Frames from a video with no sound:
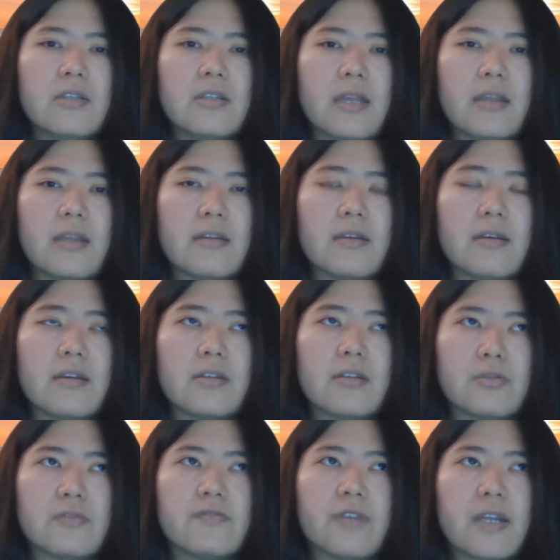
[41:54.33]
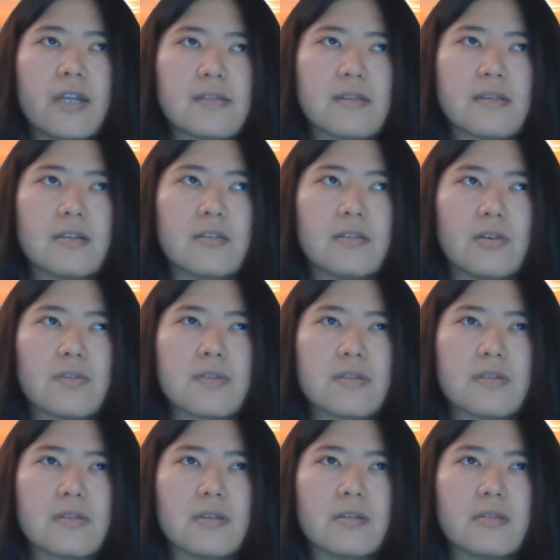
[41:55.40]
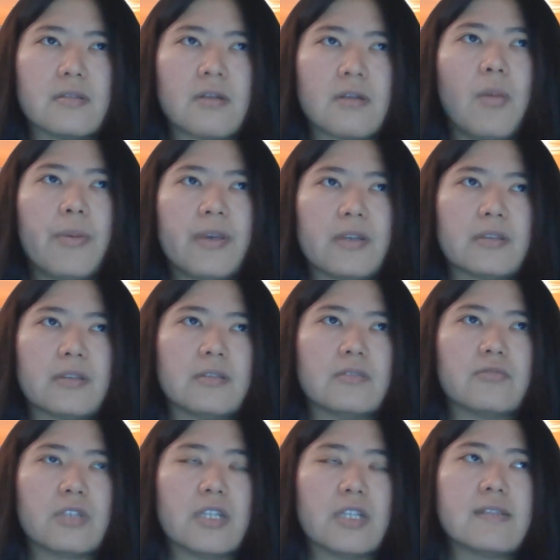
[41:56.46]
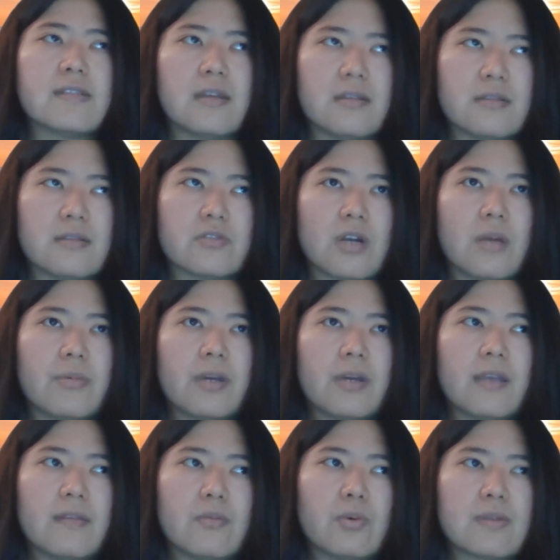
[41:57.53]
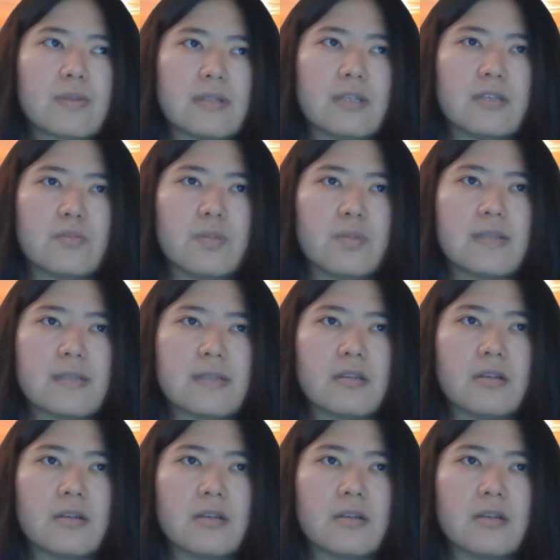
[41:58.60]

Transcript: and to find those topic related job, it was a little bit